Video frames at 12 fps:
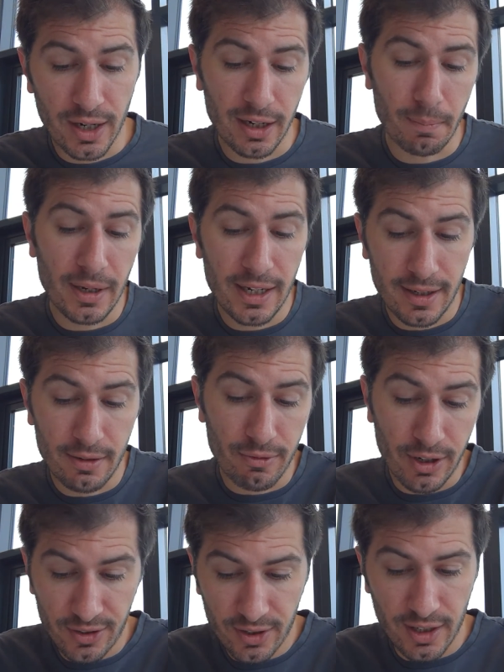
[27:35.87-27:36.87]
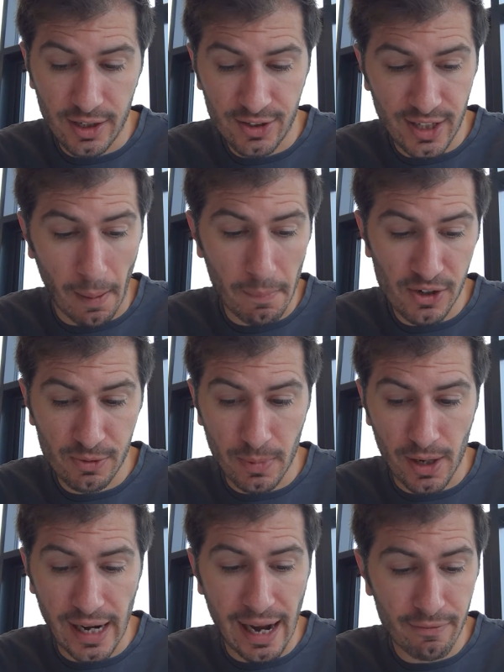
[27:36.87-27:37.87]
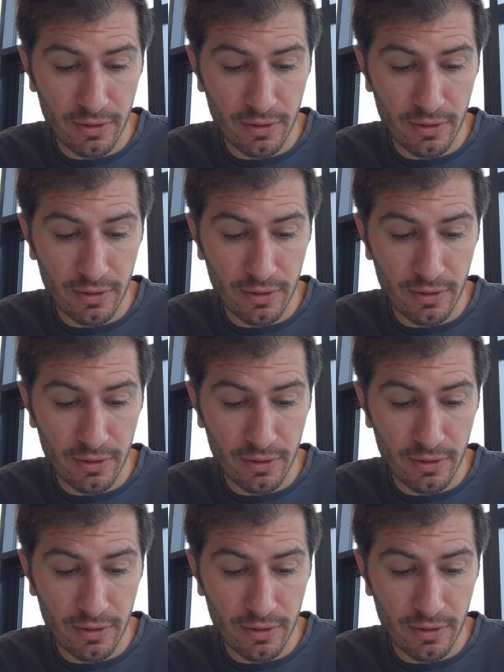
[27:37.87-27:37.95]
and immediate risk established by